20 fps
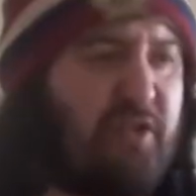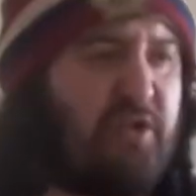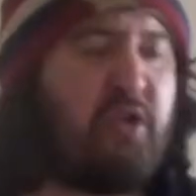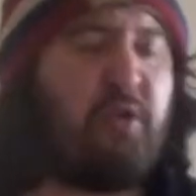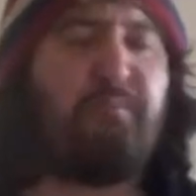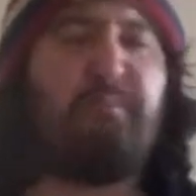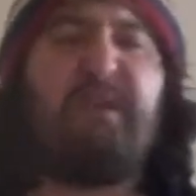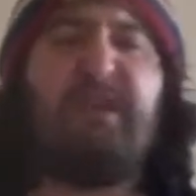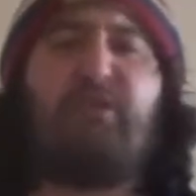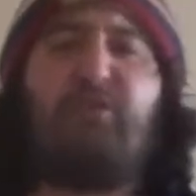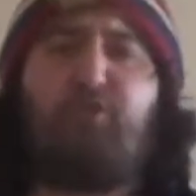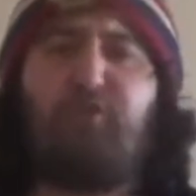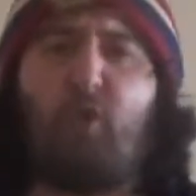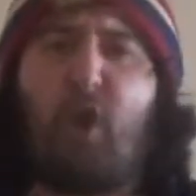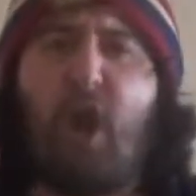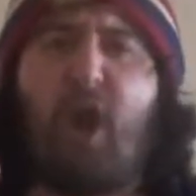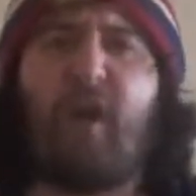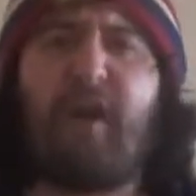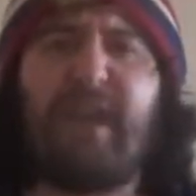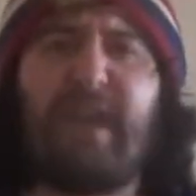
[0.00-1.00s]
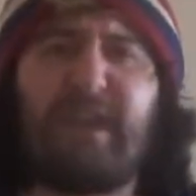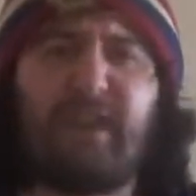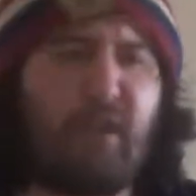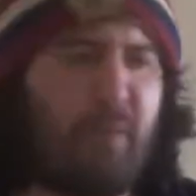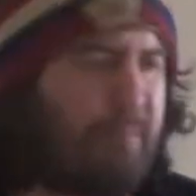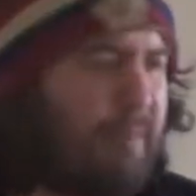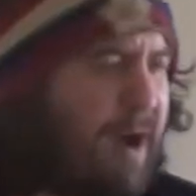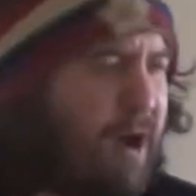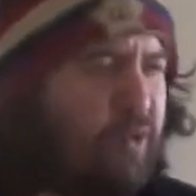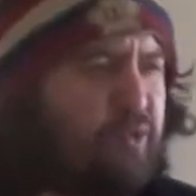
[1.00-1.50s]
going to be crying
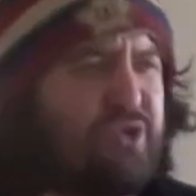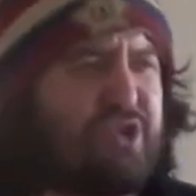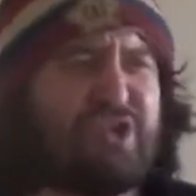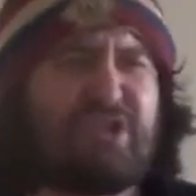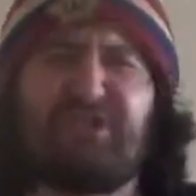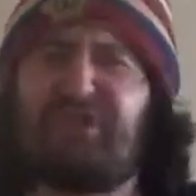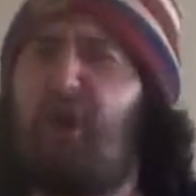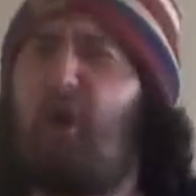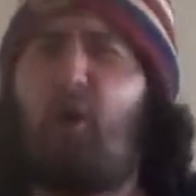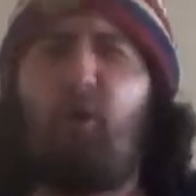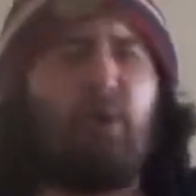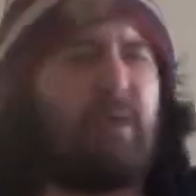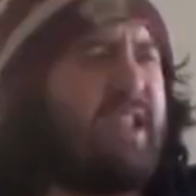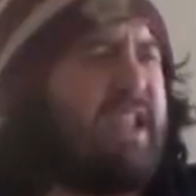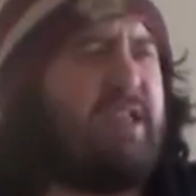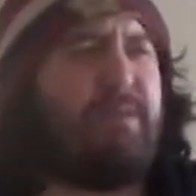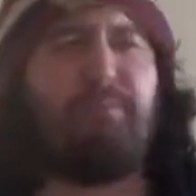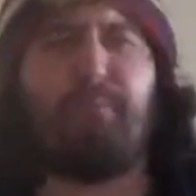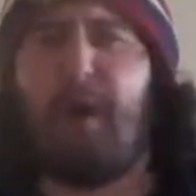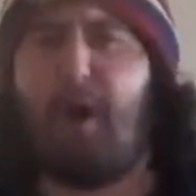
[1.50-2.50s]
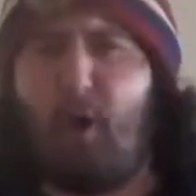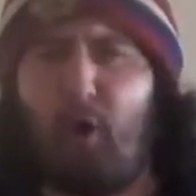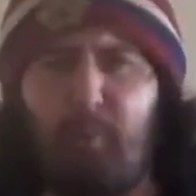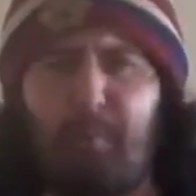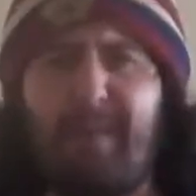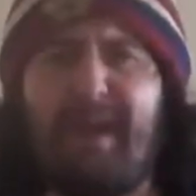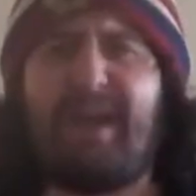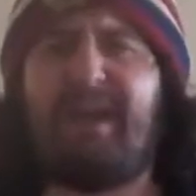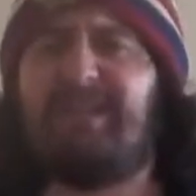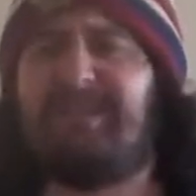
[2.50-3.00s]
about stolen
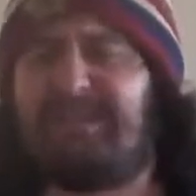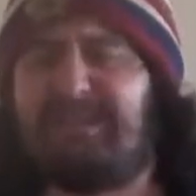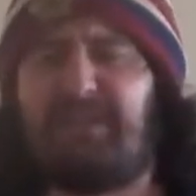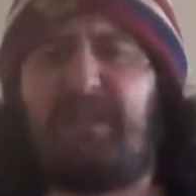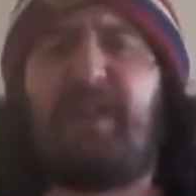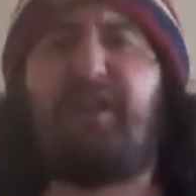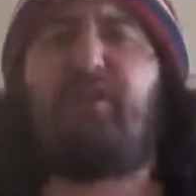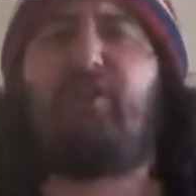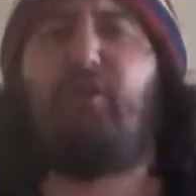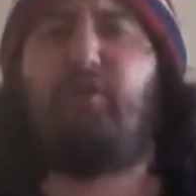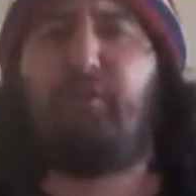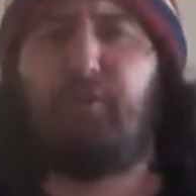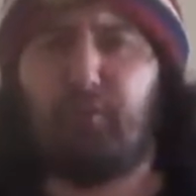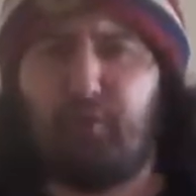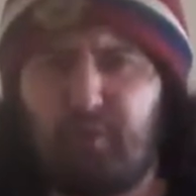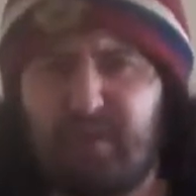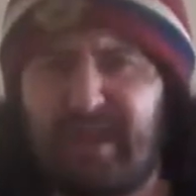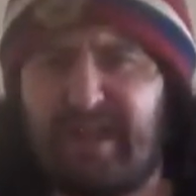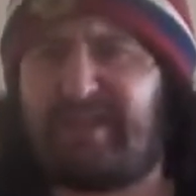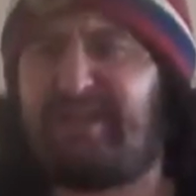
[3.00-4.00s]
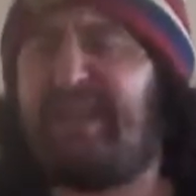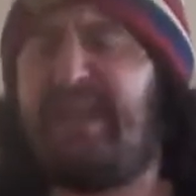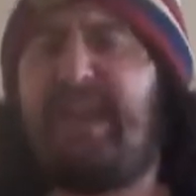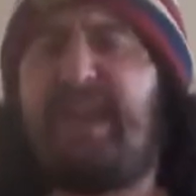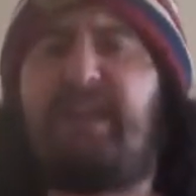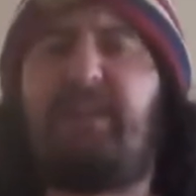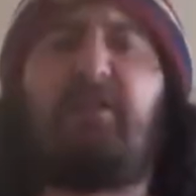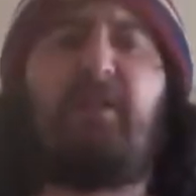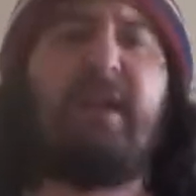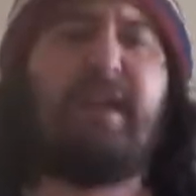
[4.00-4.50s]
moments like a
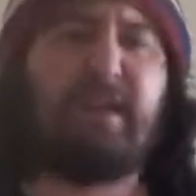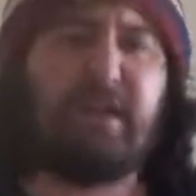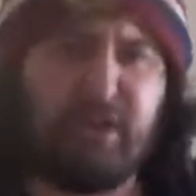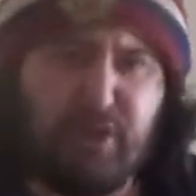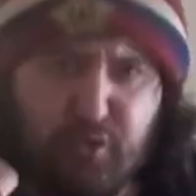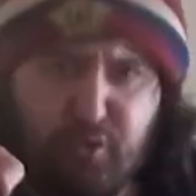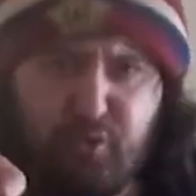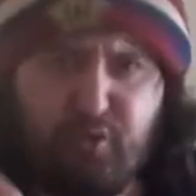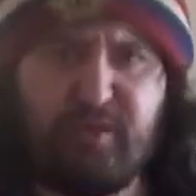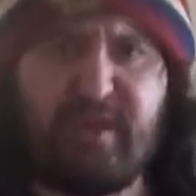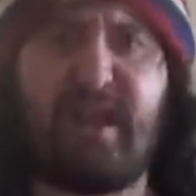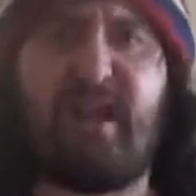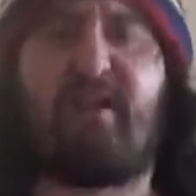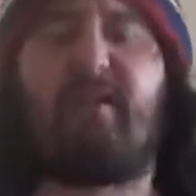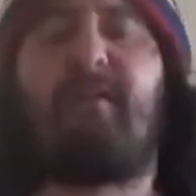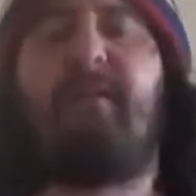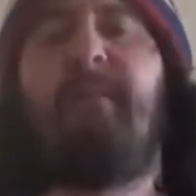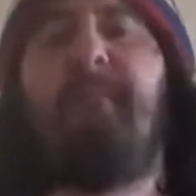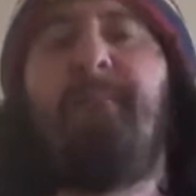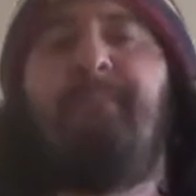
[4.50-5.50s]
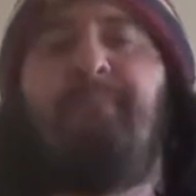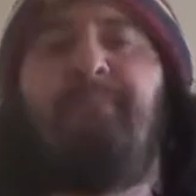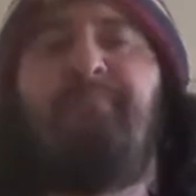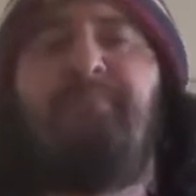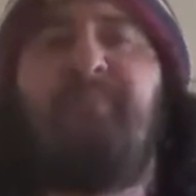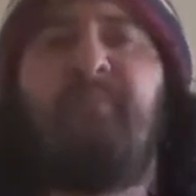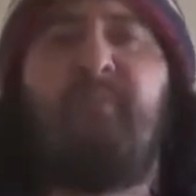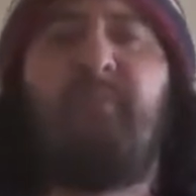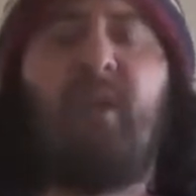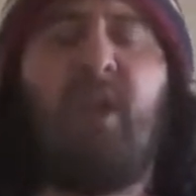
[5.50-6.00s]
lunatic like you there.
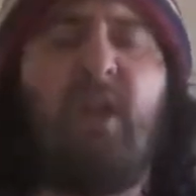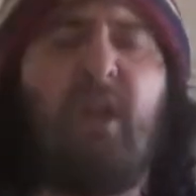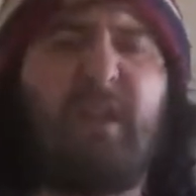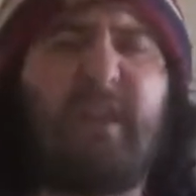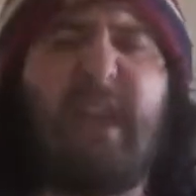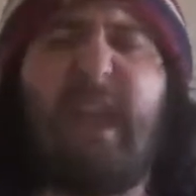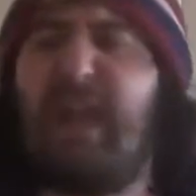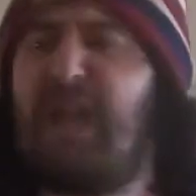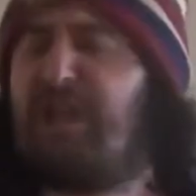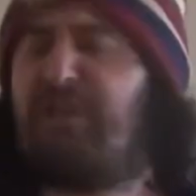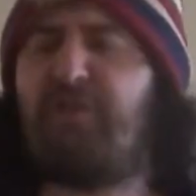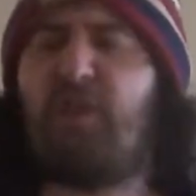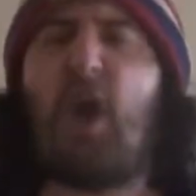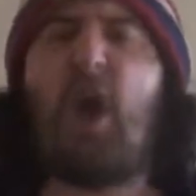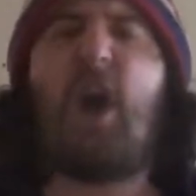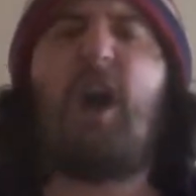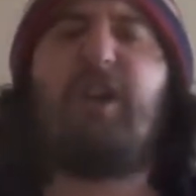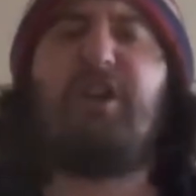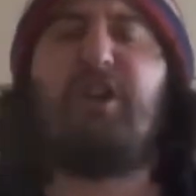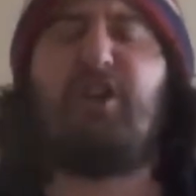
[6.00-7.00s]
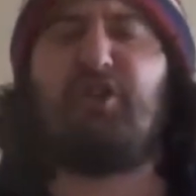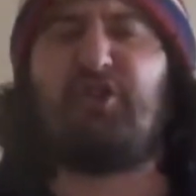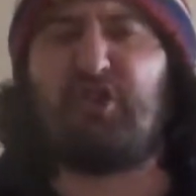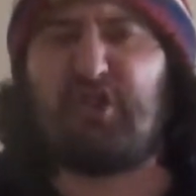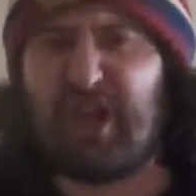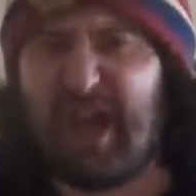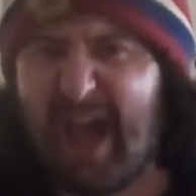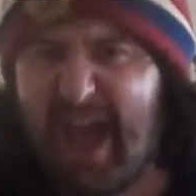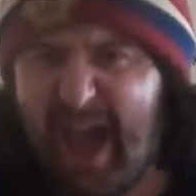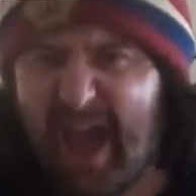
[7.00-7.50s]
Okay, Nia
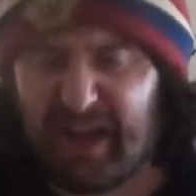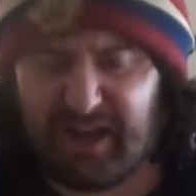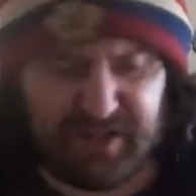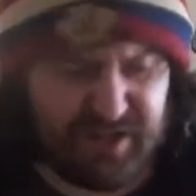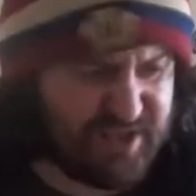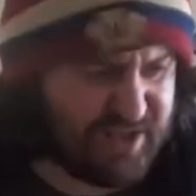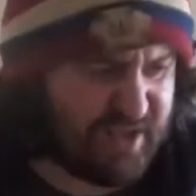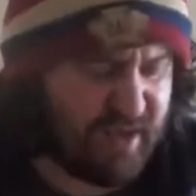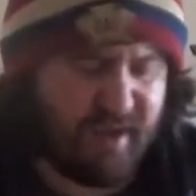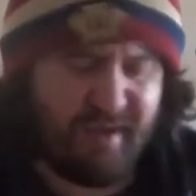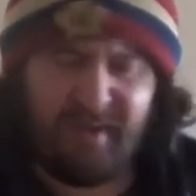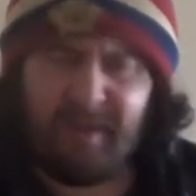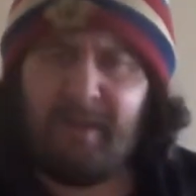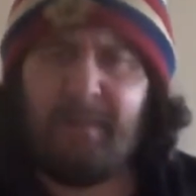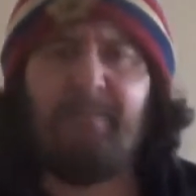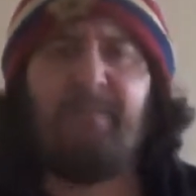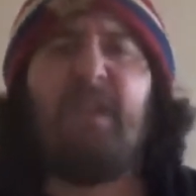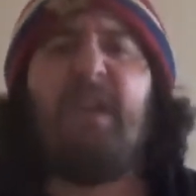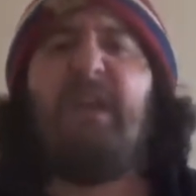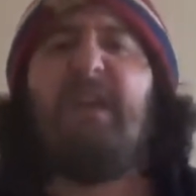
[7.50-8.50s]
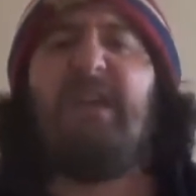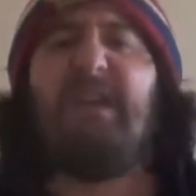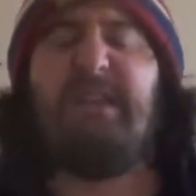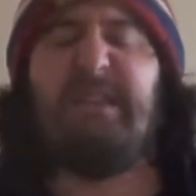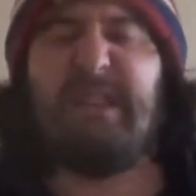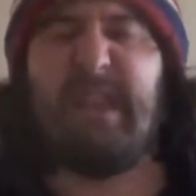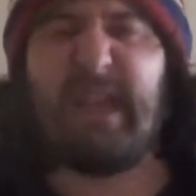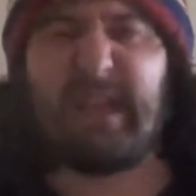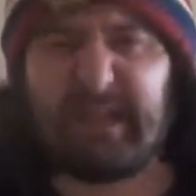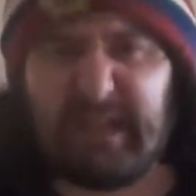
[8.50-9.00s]
Jax,
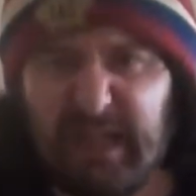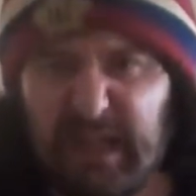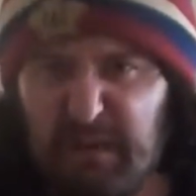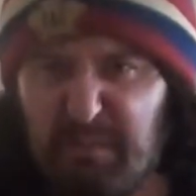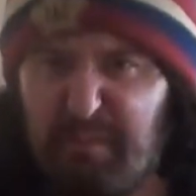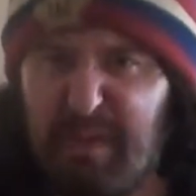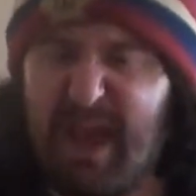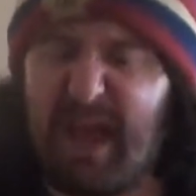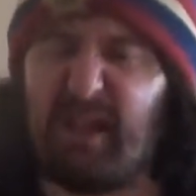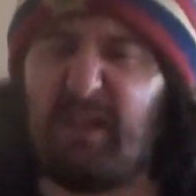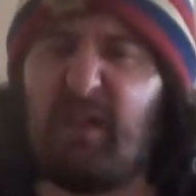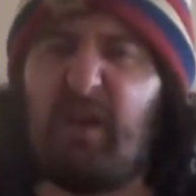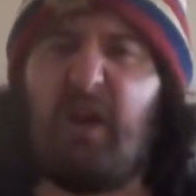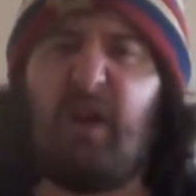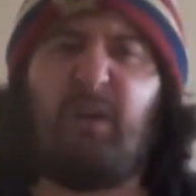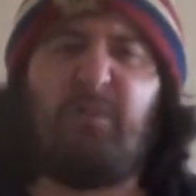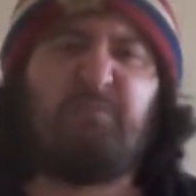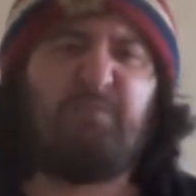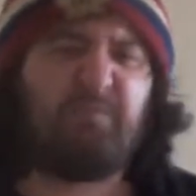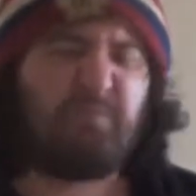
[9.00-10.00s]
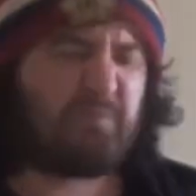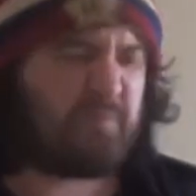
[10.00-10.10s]
Nikki Bella,